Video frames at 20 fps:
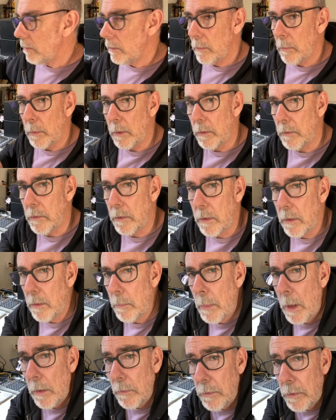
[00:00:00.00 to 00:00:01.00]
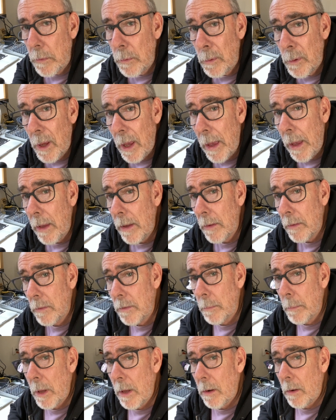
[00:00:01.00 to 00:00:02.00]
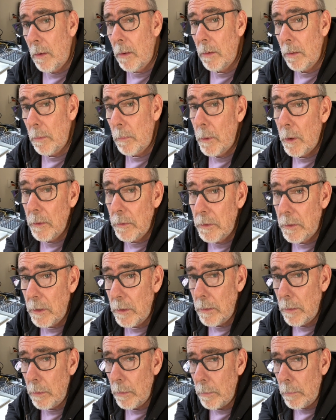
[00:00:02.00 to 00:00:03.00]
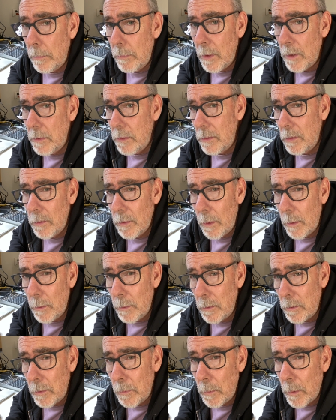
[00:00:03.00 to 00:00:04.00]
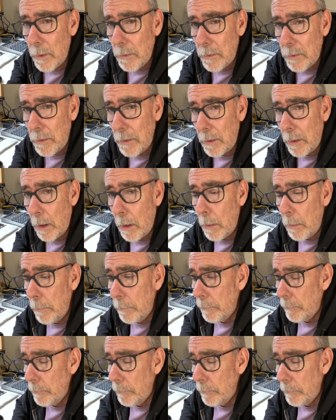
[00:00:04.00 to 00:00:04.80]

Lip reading: You can see that about 2K is about all it wants to do. That's as low as it wants to go.